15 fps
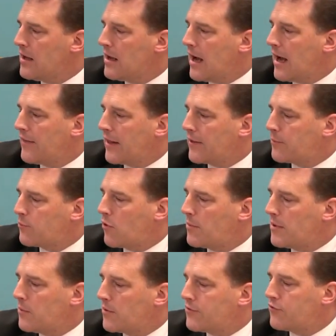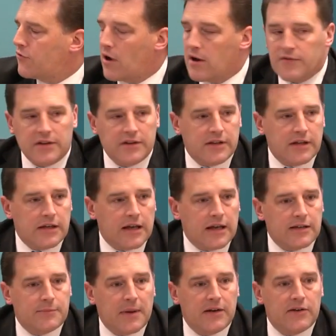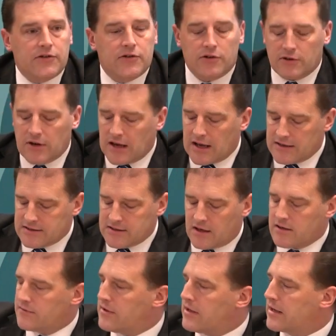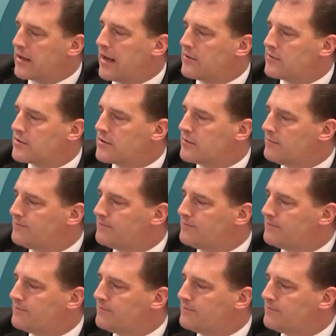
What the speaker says: And that's probably what's driving the expenditure side of the accounts.